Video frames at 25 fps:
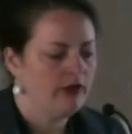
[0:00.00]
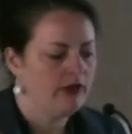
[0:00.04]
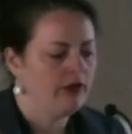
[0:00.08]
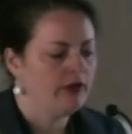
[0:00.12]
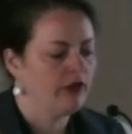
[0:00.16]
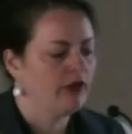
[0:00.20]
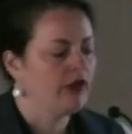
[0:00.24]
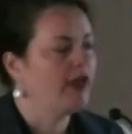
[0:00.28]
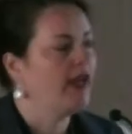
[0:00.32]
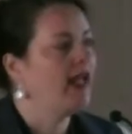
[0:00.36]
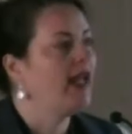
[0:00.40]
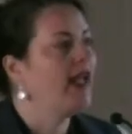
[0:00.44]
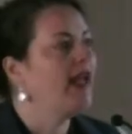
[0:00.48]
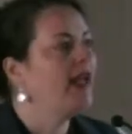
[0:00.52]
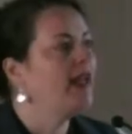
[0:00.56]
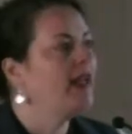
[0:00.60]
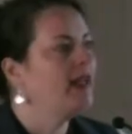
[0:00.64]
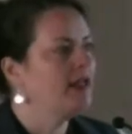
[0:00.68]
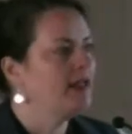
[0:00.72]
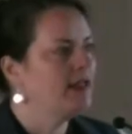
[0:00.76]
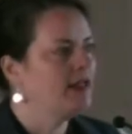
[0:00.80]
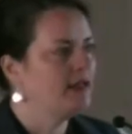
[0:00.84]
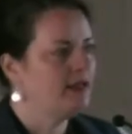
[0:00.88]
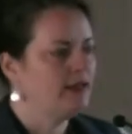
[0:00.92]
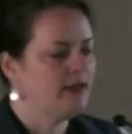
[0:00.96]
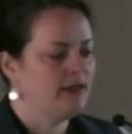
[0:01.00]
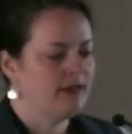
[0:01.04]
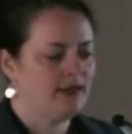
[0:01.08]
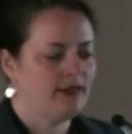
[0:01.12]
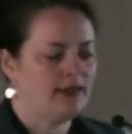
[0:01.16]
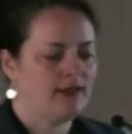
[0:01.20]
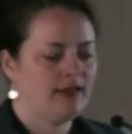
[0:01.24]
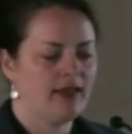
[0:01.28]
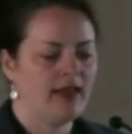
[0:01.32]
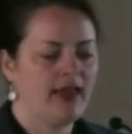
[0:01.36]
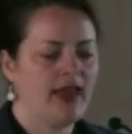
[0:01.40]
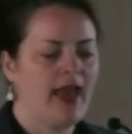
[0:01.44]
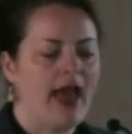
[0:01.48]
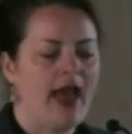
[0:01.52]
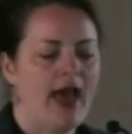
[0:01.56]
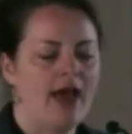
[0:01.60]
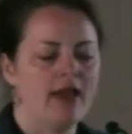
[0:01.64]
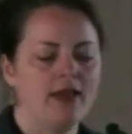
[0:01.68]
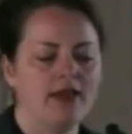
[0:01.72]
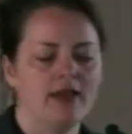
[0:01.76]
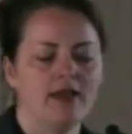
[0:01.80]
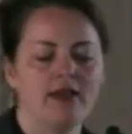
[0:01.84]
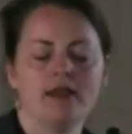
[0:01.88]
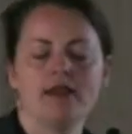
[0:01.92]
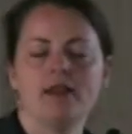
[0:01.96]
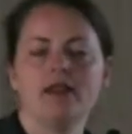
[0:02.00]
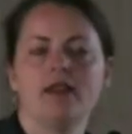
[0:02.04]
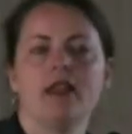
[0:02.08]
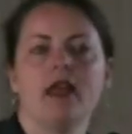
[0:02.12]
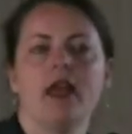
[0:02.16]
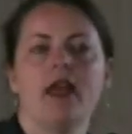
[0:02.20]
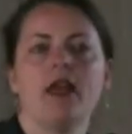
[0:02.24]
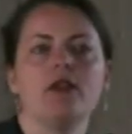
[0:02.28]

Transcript: For hands calloused